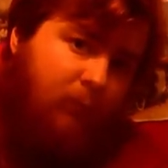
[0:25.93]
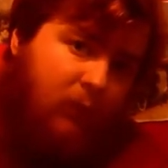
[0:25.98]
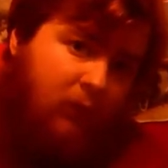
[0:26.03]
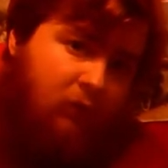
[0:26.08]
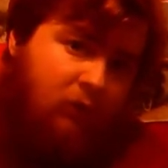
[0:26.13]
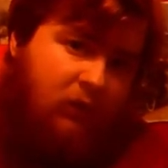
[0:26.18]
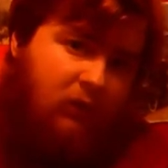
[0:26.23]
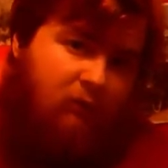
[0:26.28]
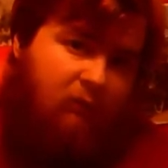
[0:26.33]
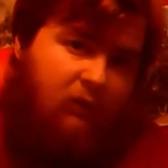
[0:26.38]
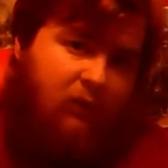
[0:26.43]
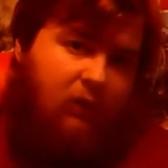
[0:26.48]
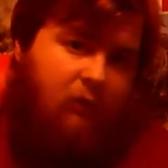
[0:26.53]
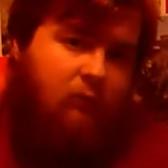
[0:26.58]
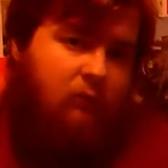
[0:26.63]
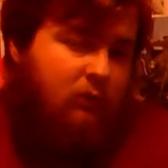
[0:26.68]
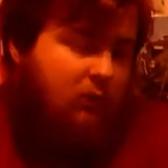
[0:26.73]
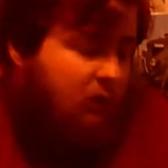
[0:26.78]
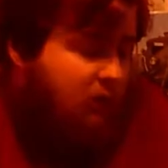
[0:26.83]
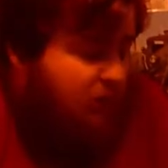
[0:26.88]
chat with you.
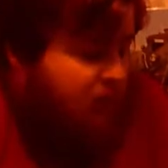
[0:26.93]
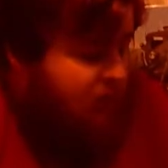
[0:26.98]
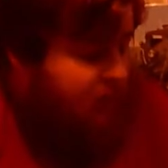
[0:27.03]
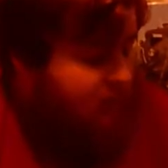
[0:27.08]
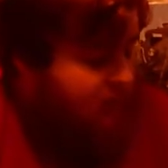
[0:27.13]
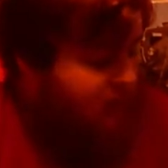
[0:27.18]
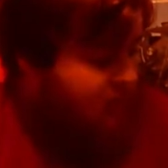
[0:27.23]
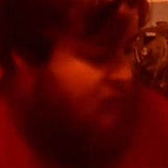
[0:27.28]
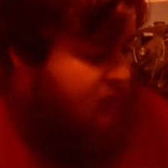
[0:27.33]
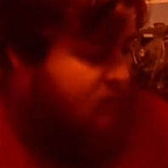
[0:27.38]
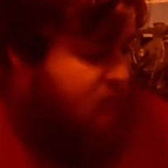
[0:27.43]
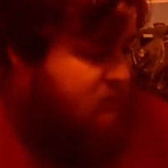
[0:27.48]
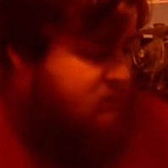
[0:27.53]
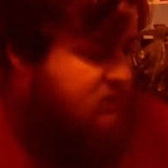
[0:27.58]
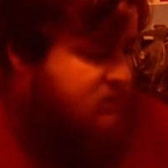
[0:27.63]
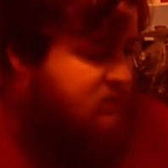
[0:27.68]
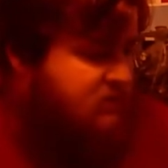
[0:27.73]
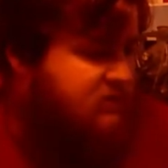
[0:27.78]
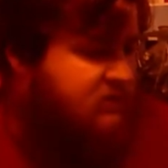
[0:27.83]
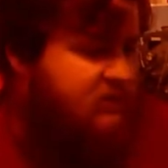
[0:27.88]

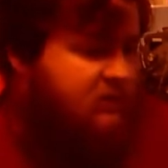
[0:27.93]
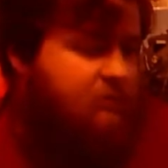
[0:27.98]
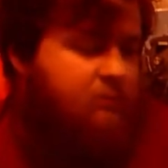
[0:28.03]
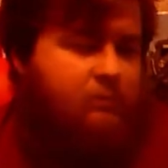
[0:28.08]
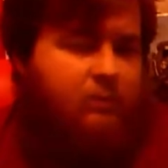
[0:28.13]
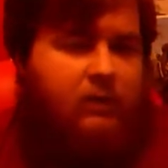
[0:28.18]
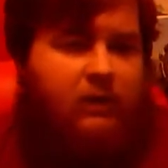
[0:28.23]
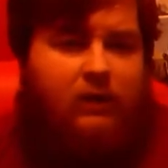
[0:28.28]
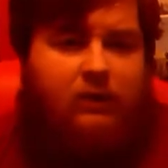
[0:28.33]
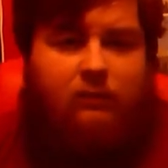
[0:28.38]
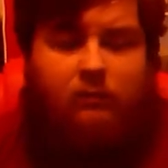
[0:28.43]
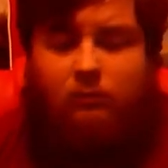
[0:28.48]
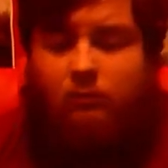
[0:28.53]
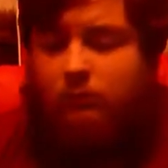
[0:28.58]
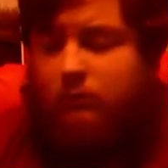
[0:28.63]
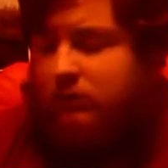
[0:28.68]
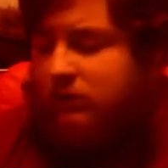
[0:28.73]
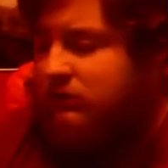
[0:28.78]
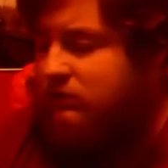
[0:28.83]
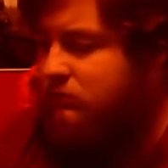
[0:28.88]
So the second part,
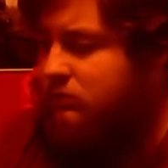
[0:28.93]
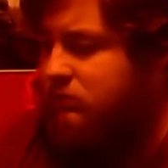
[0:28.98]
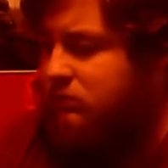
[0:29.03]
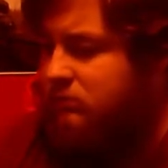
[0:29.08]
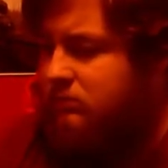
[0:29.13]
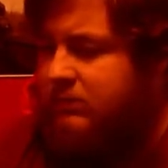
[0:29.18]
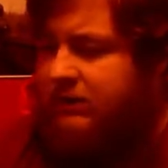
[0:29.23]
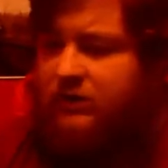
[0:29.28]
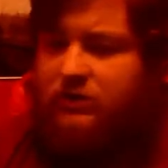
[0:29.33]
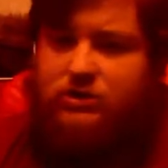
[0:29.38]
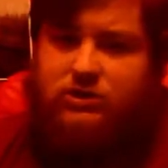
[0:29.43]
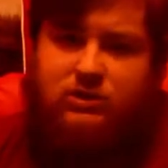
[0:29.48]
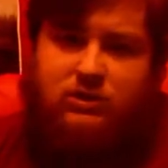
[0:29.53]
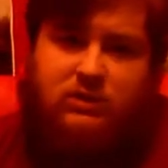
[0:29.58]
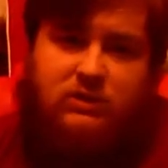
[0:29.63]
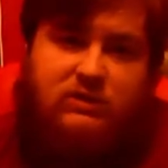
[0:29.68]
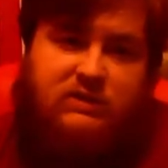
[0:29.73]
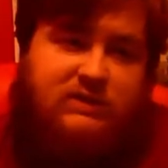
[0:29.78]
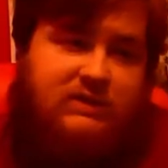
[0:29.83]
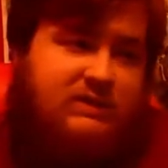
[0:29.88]
I just want to mention
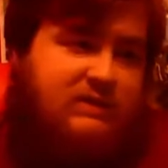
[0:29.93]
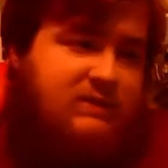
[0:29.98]
that this